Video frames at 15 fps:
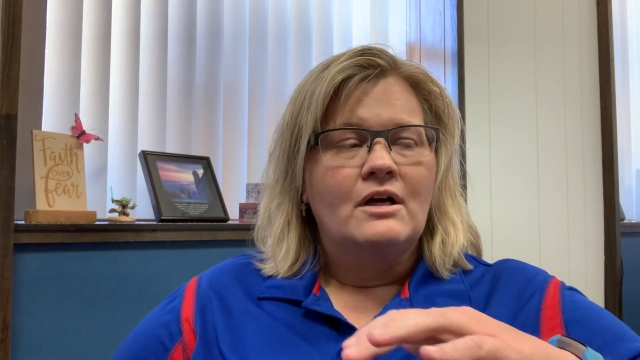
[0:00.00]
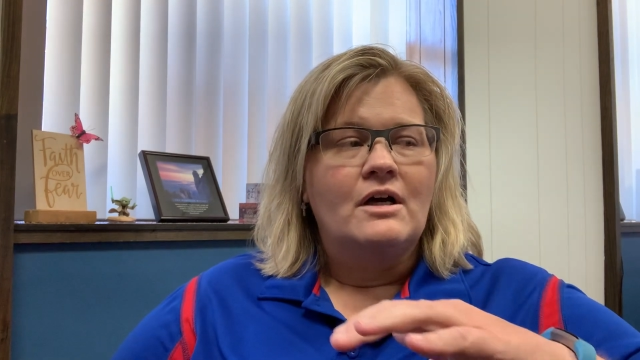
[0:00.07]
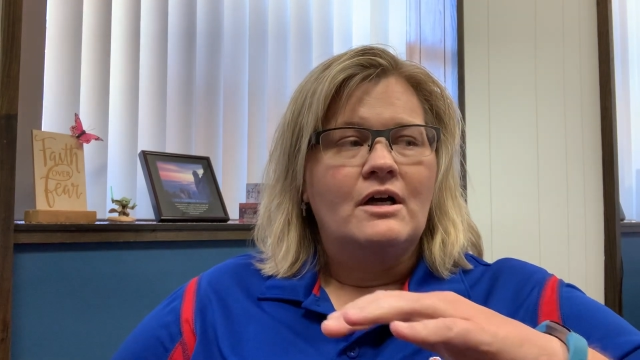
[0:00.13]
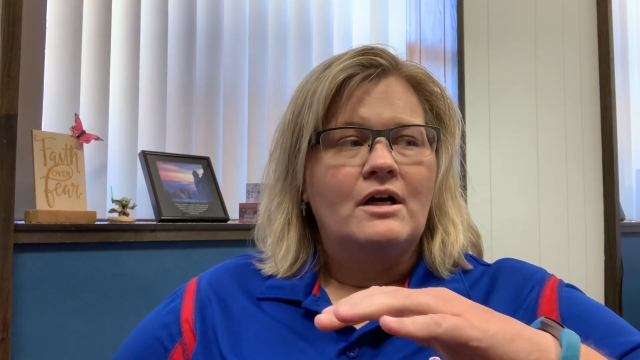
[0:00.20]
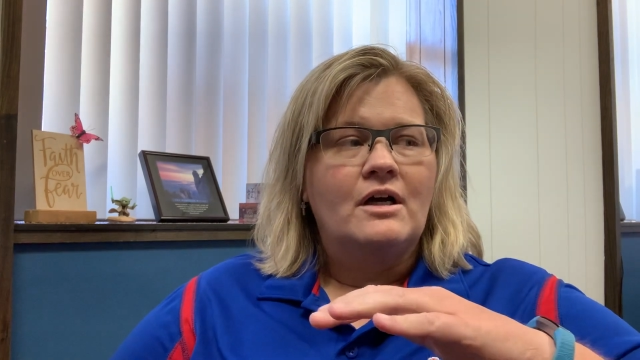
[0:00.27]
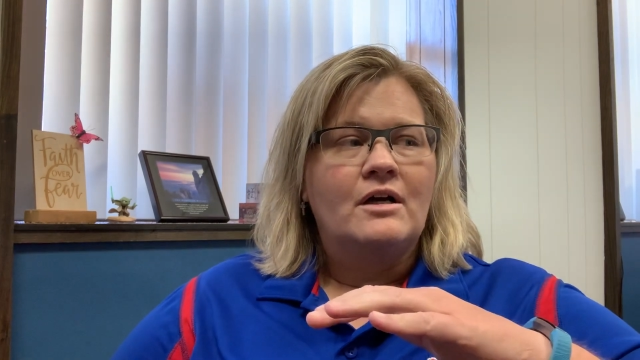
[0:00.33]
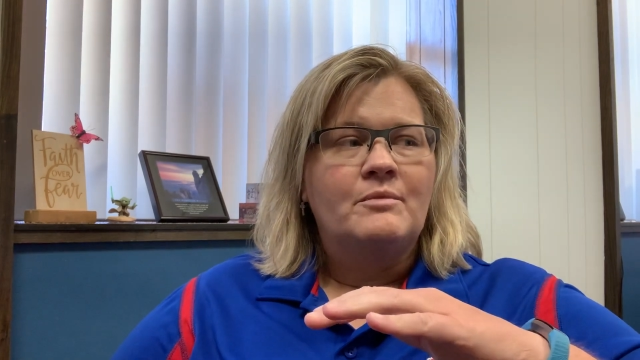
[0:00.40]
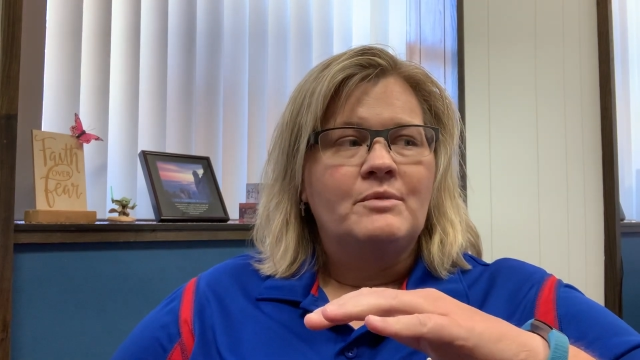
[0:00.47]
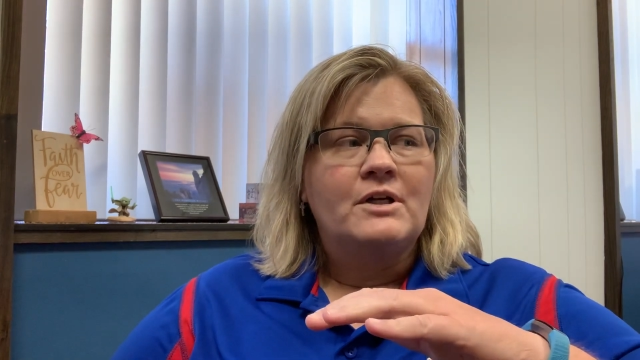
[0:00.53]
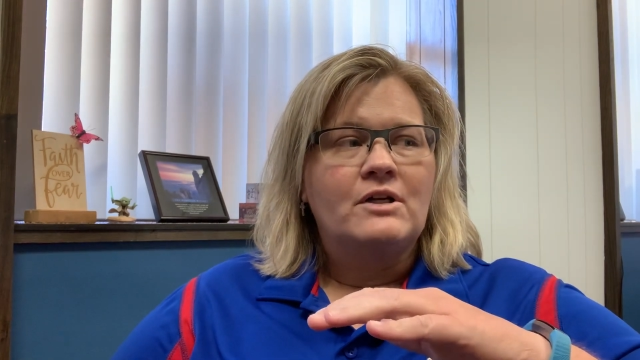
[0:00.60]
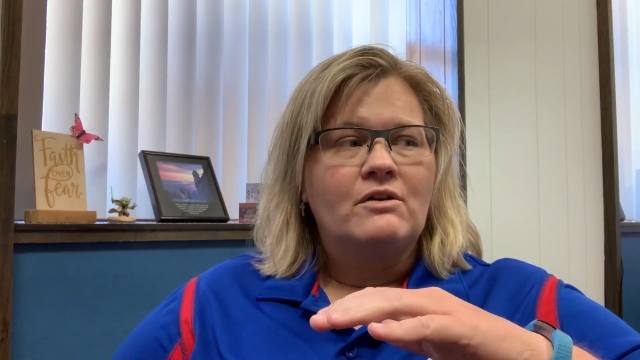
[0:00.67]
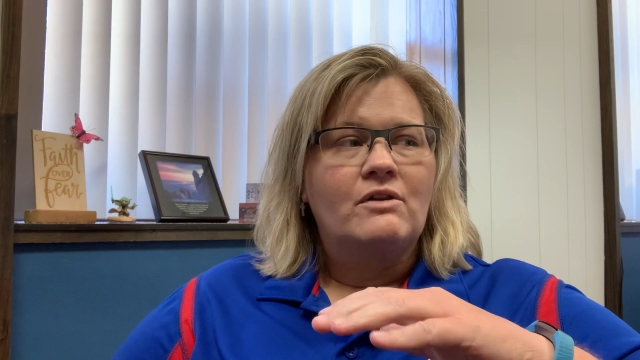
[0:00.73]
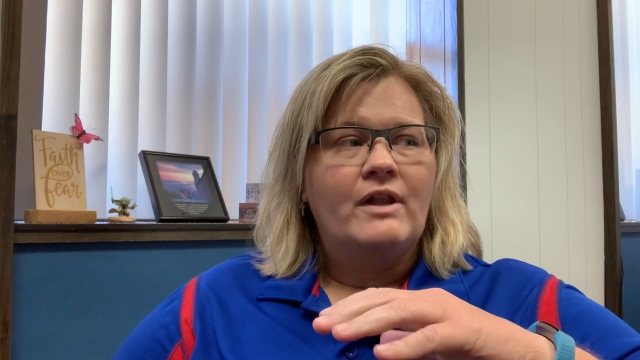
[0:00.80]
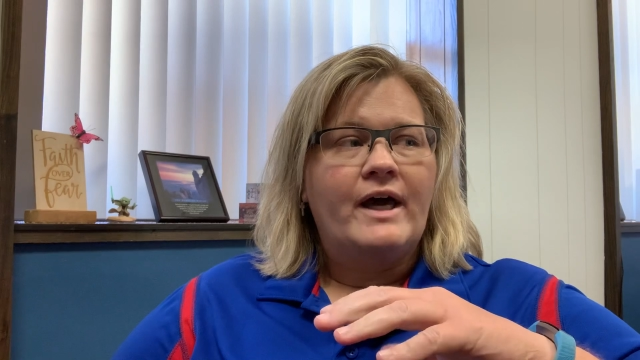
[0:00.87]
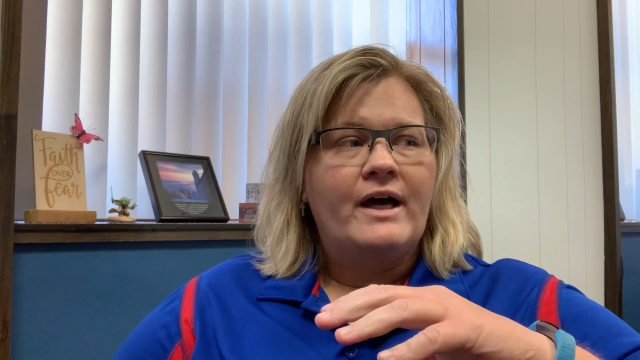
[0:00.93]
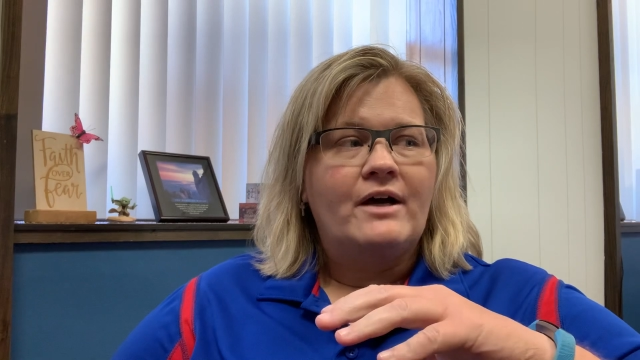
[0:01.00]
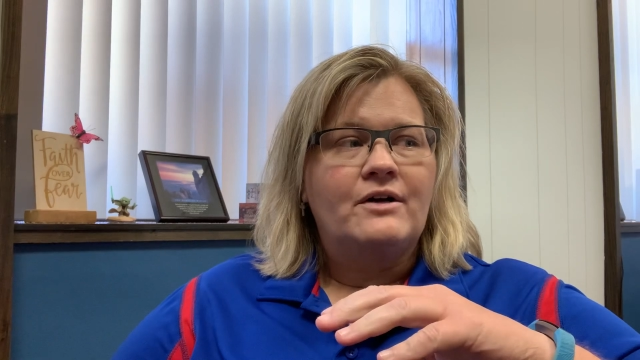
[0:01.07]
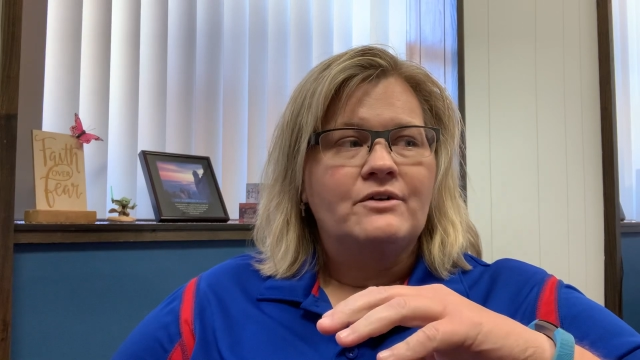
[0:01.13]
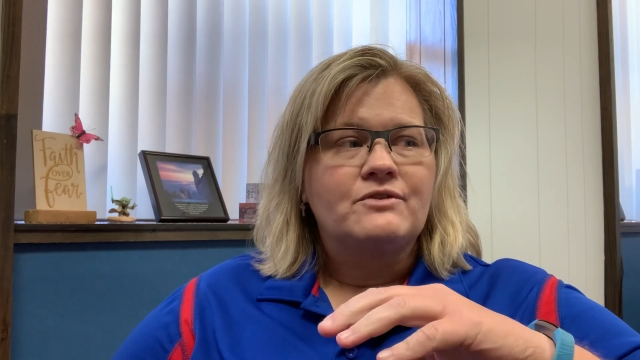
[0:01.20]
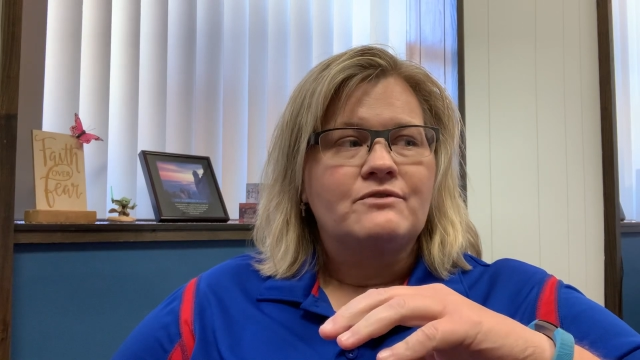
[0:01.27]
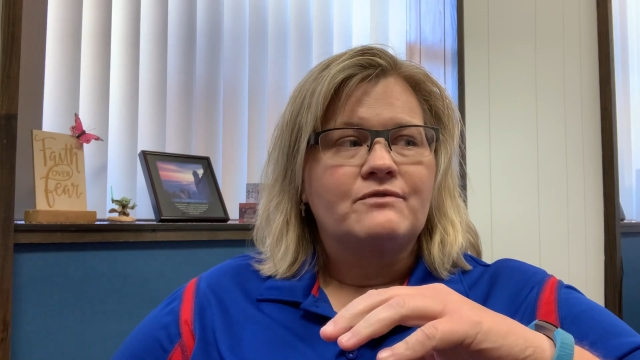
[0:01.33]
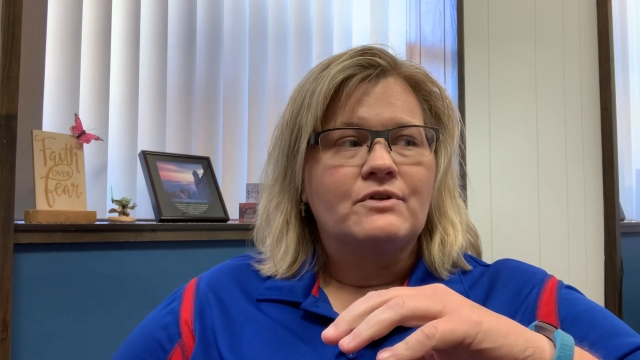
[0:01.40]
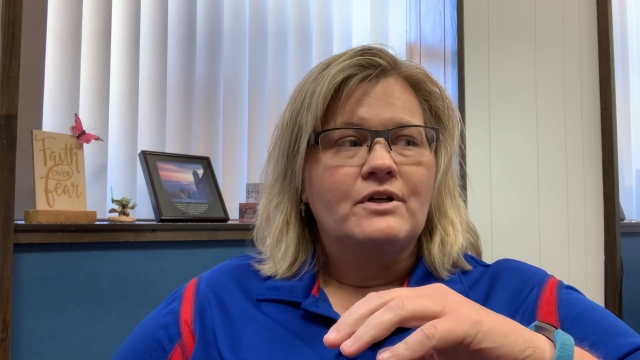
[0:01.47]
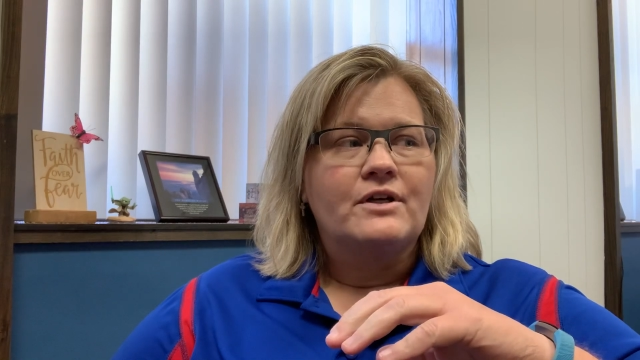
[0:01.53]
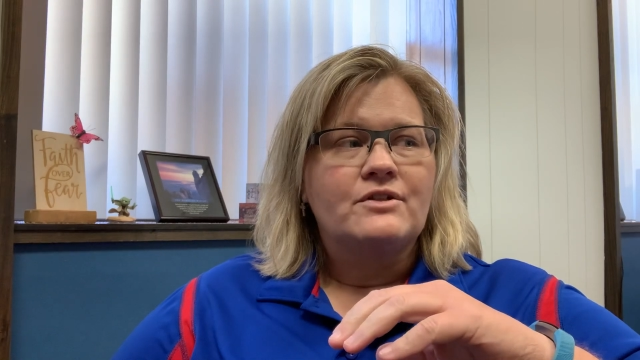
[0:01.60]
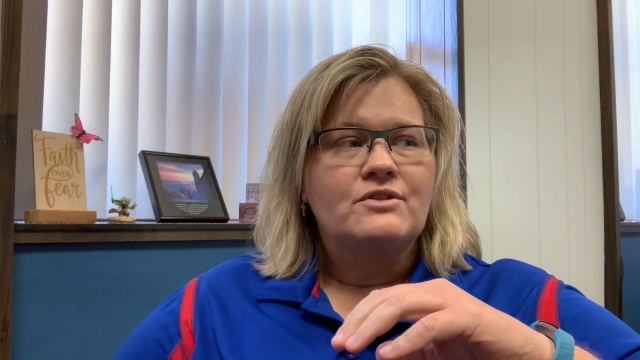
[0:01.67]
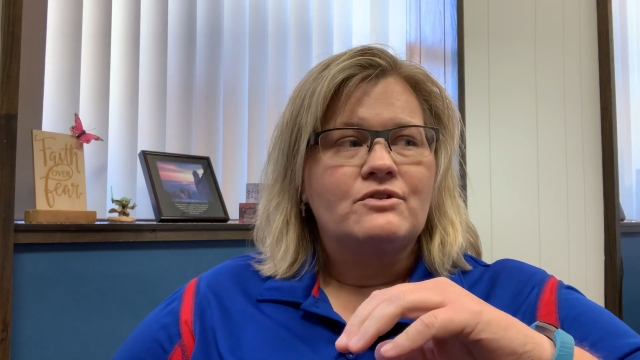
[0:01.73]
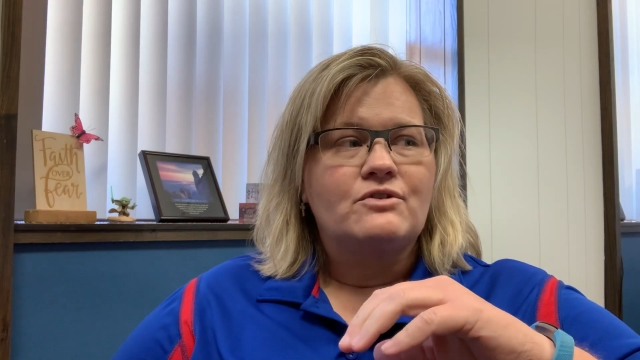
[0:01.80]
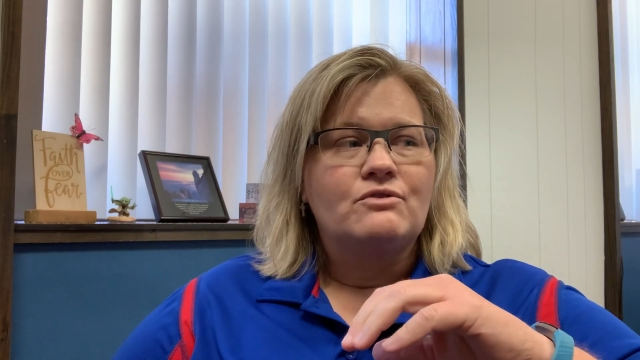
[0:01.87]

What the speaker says: It allows for us